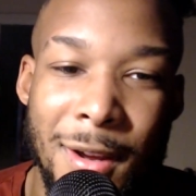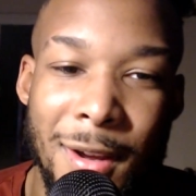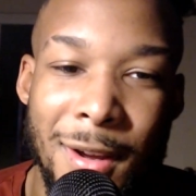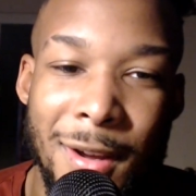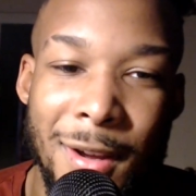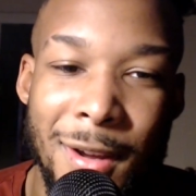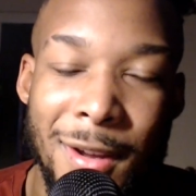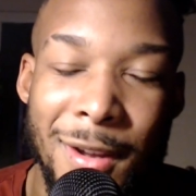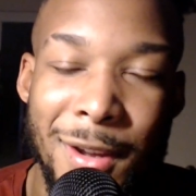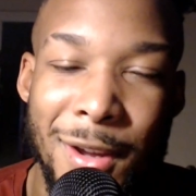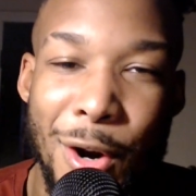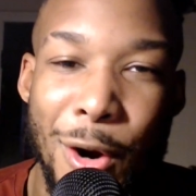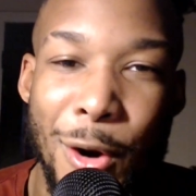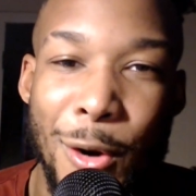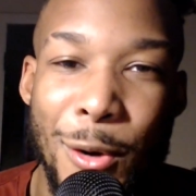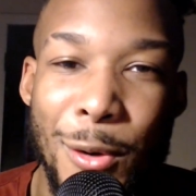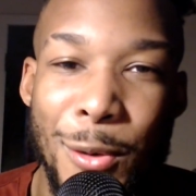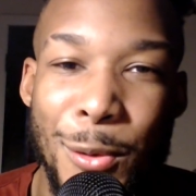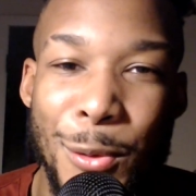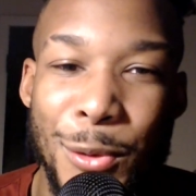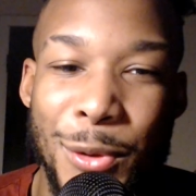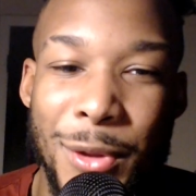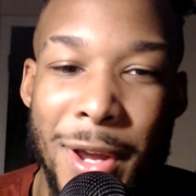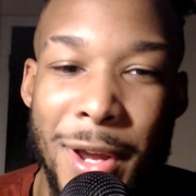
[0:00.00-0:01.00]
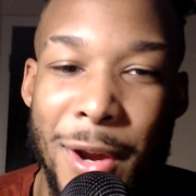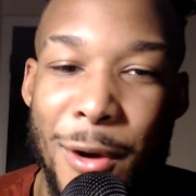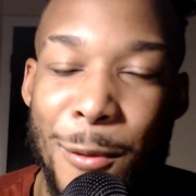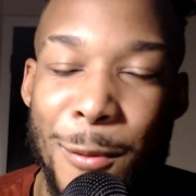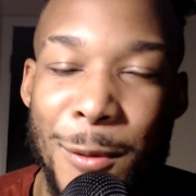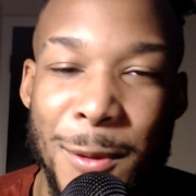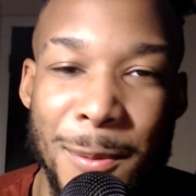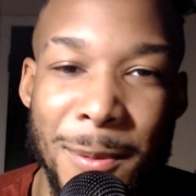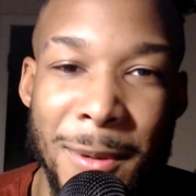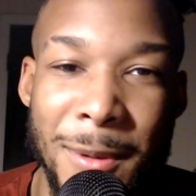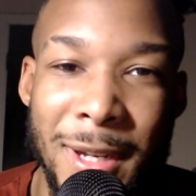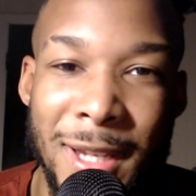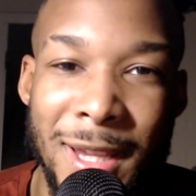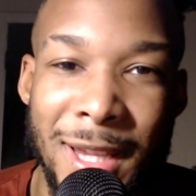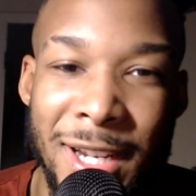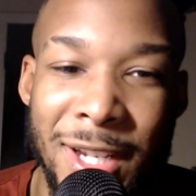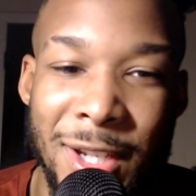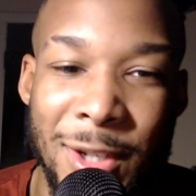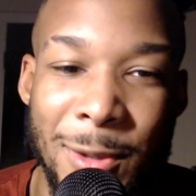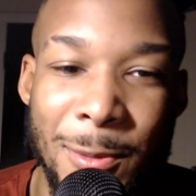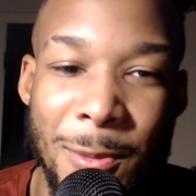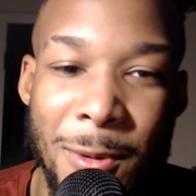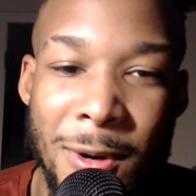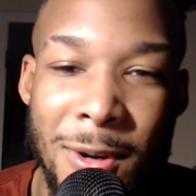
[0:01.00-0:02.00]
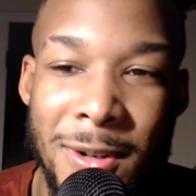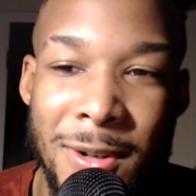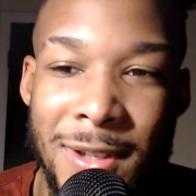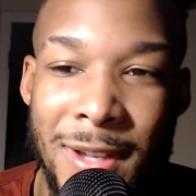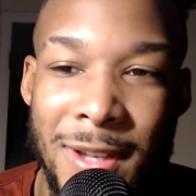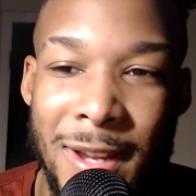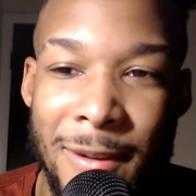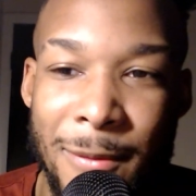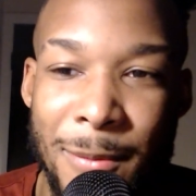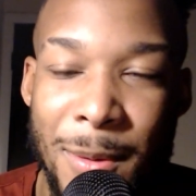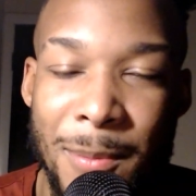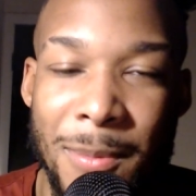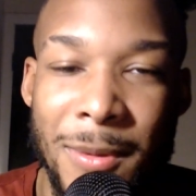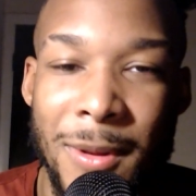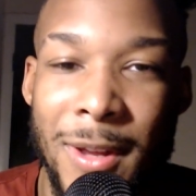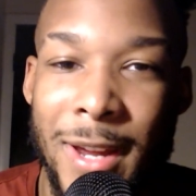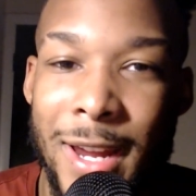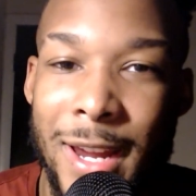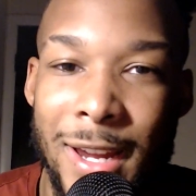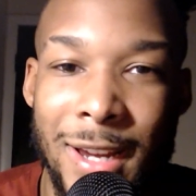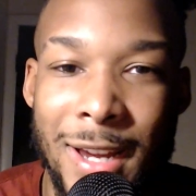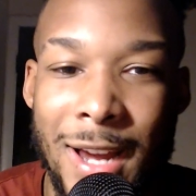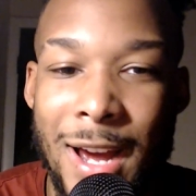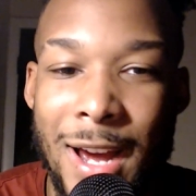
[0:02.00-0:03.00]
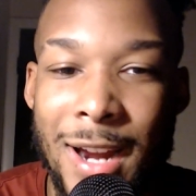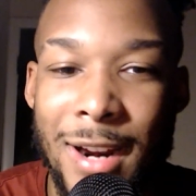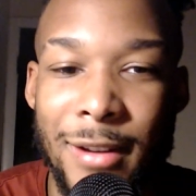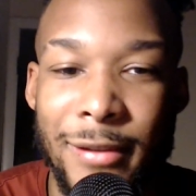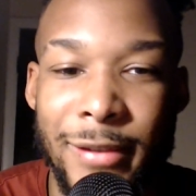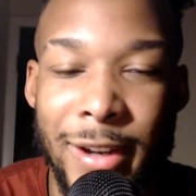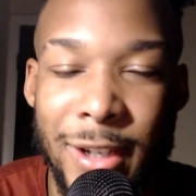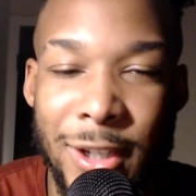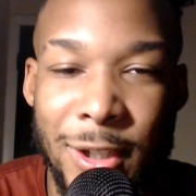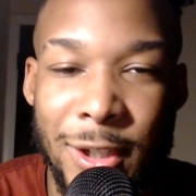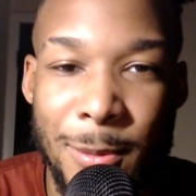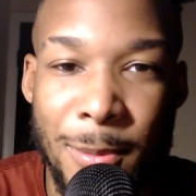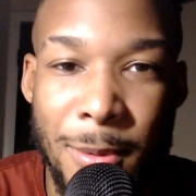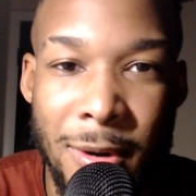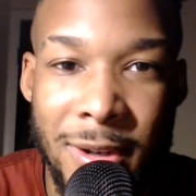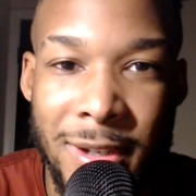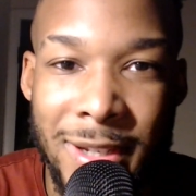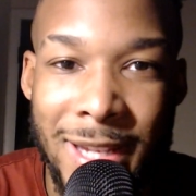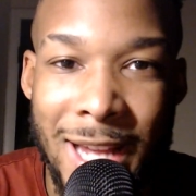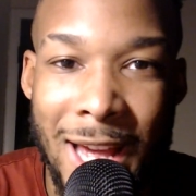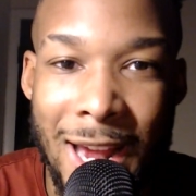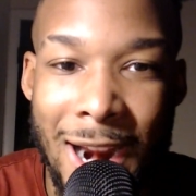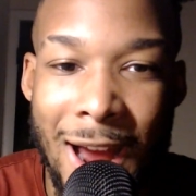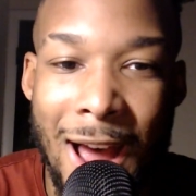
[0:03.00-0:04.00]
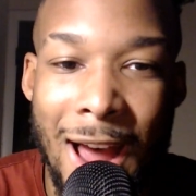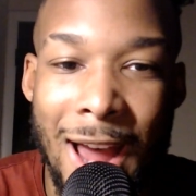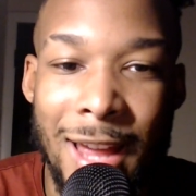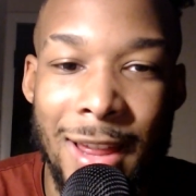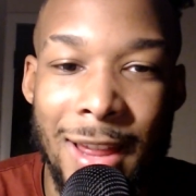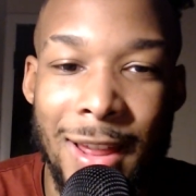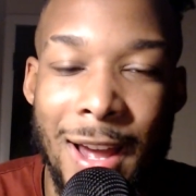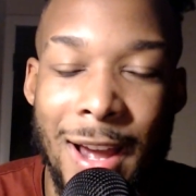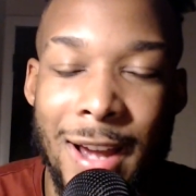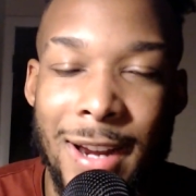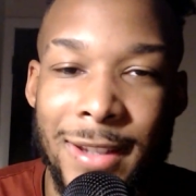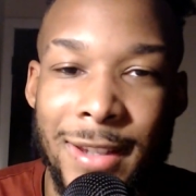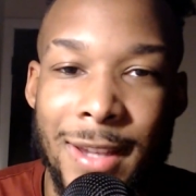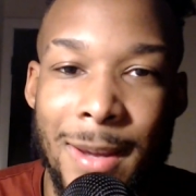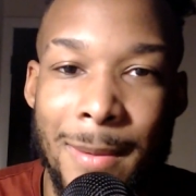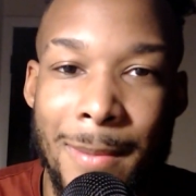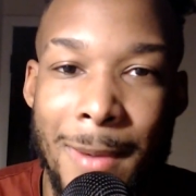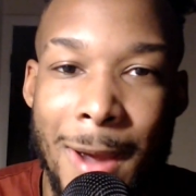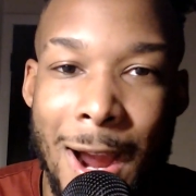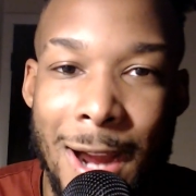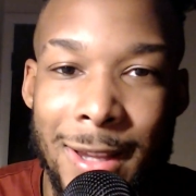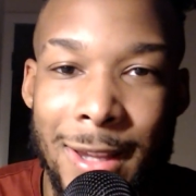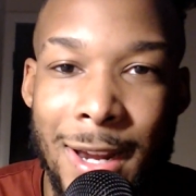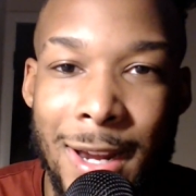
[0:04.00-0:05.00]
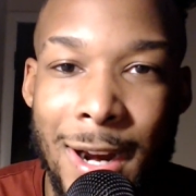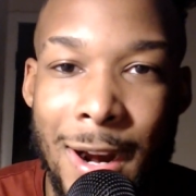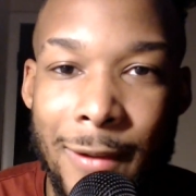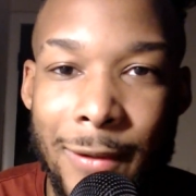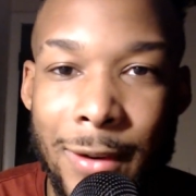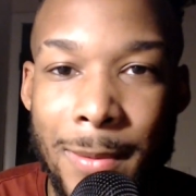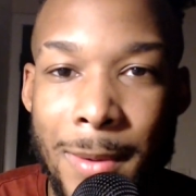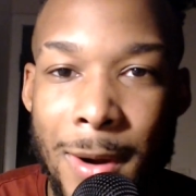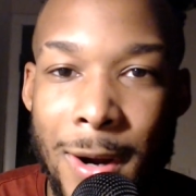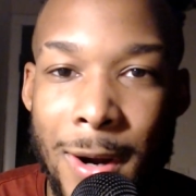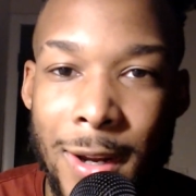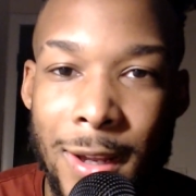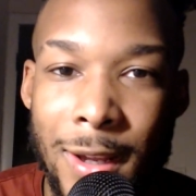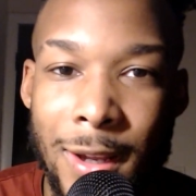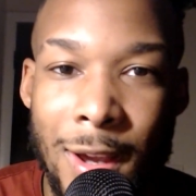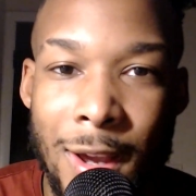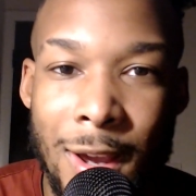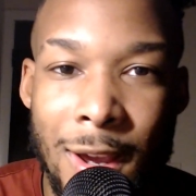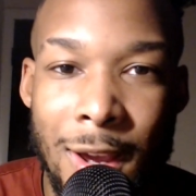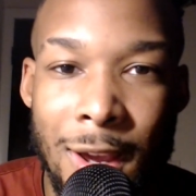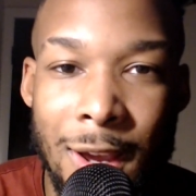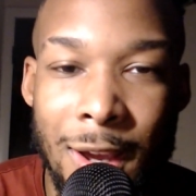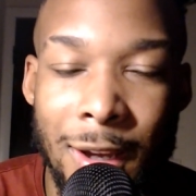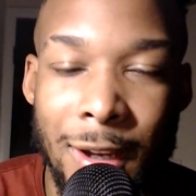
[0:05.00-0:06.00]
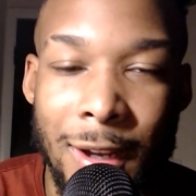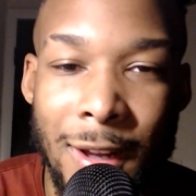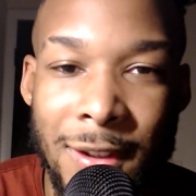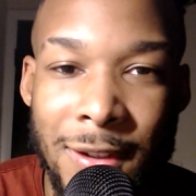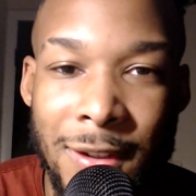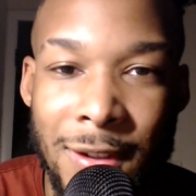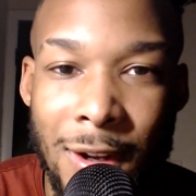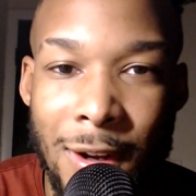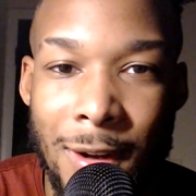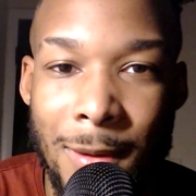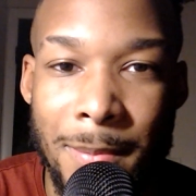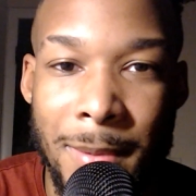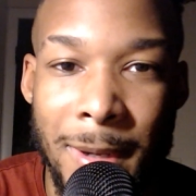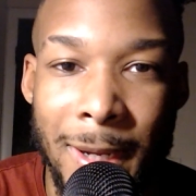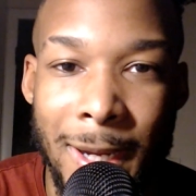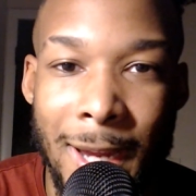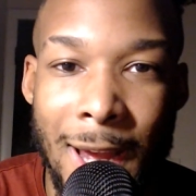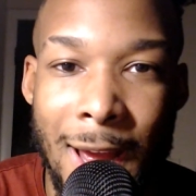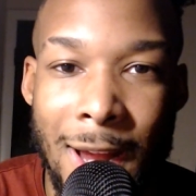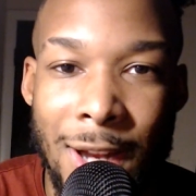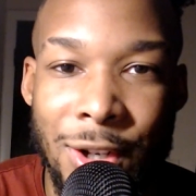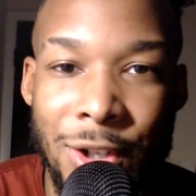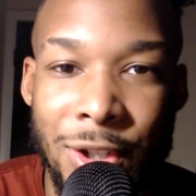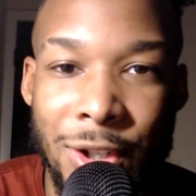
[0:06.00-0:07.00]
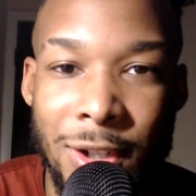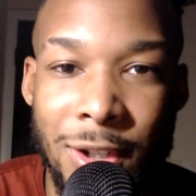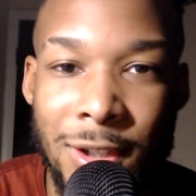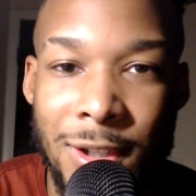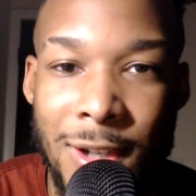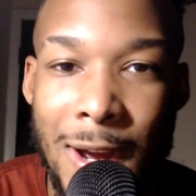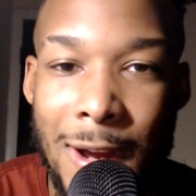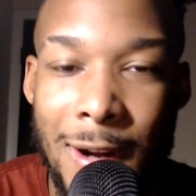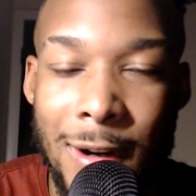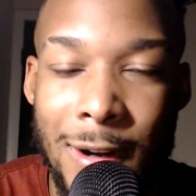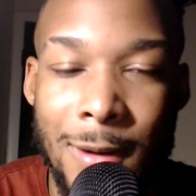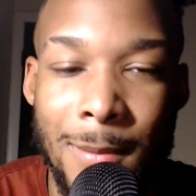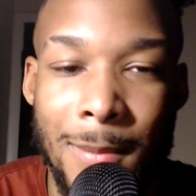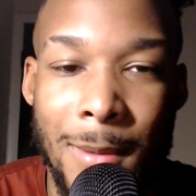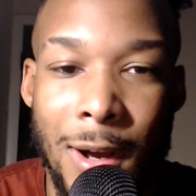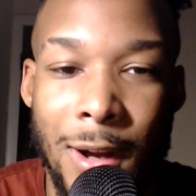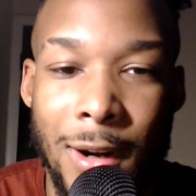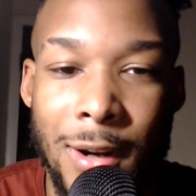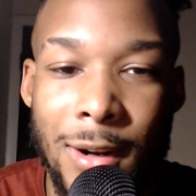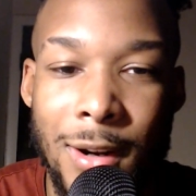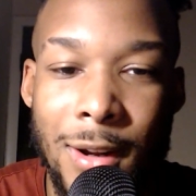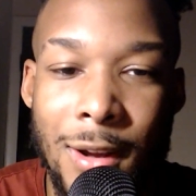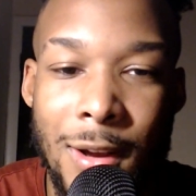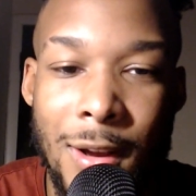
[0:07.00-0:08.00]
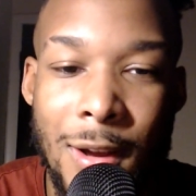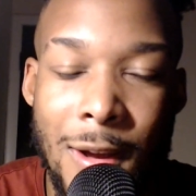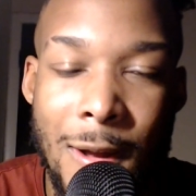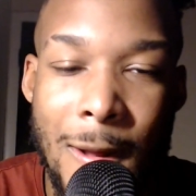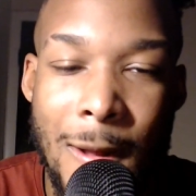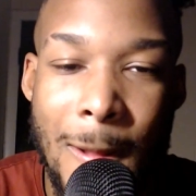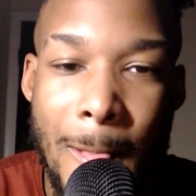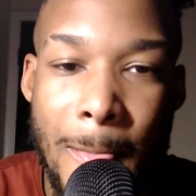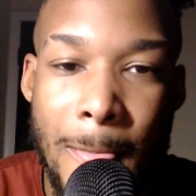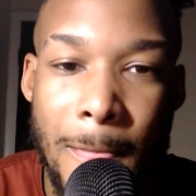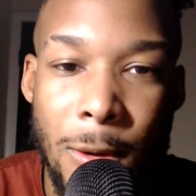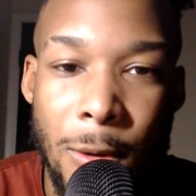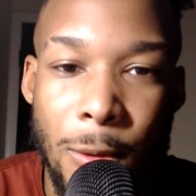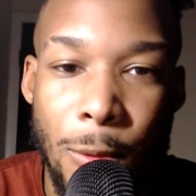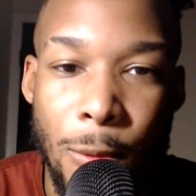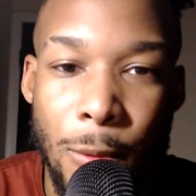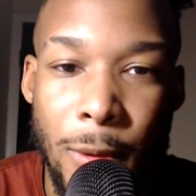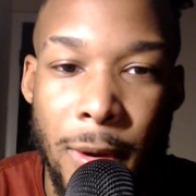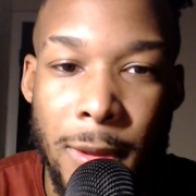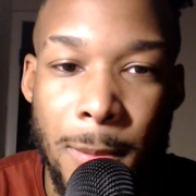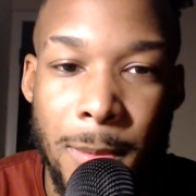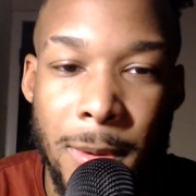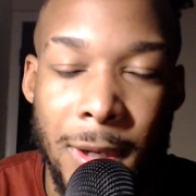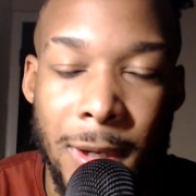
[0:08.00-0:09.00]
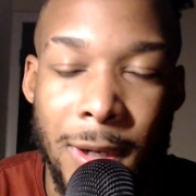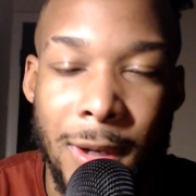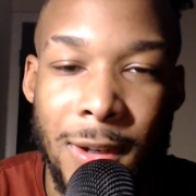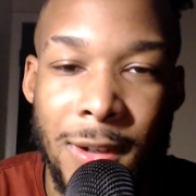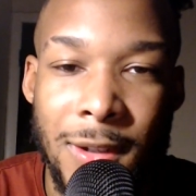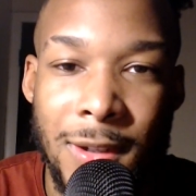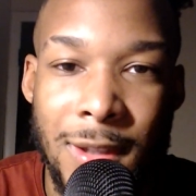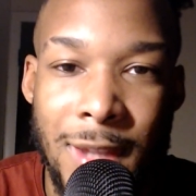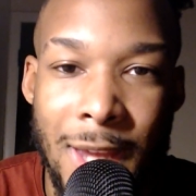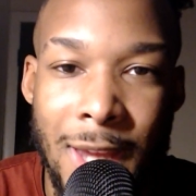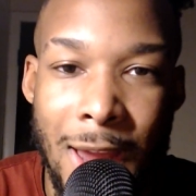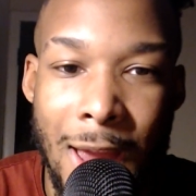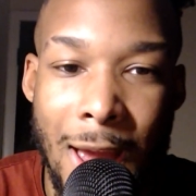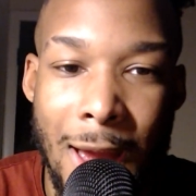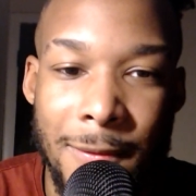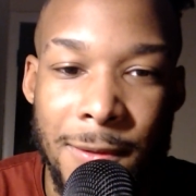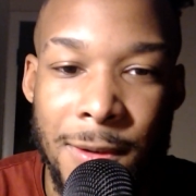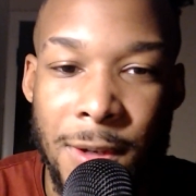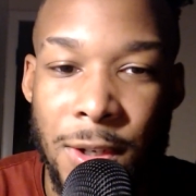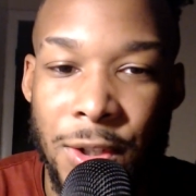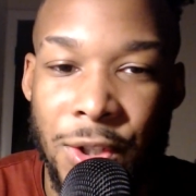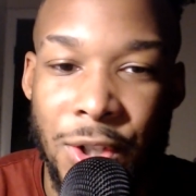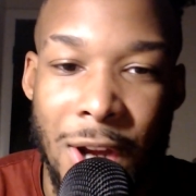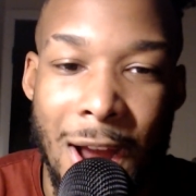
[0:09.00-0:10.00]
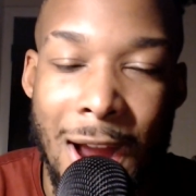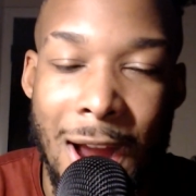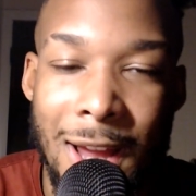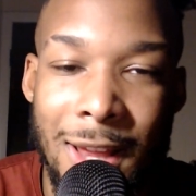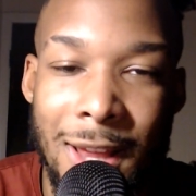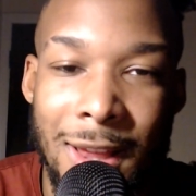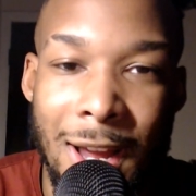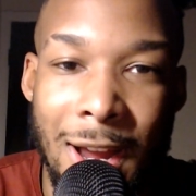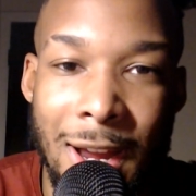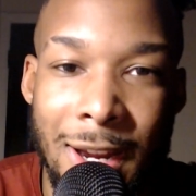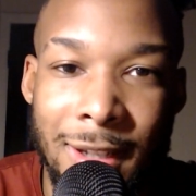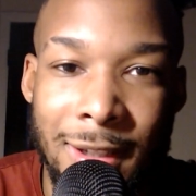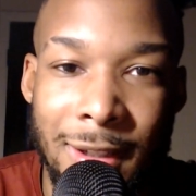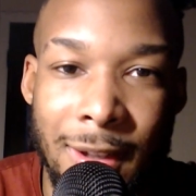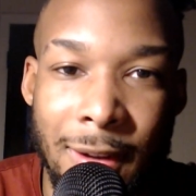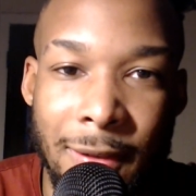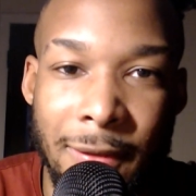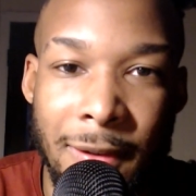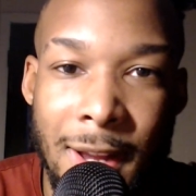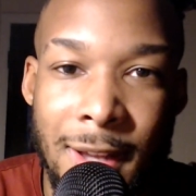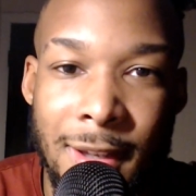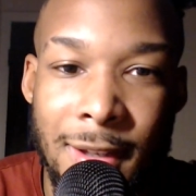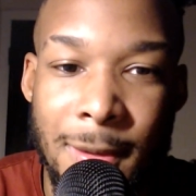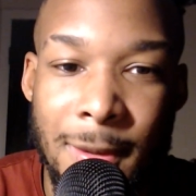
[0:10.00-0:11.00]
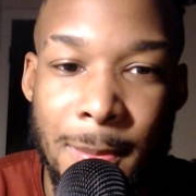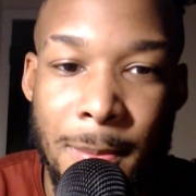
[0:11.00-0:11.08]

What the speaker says: They almost played like Spurs. They've been playing kind of like Spurs, that high line at the back that everybody gets on Big Ange and Tottenham on with, because they have such a high line in defense.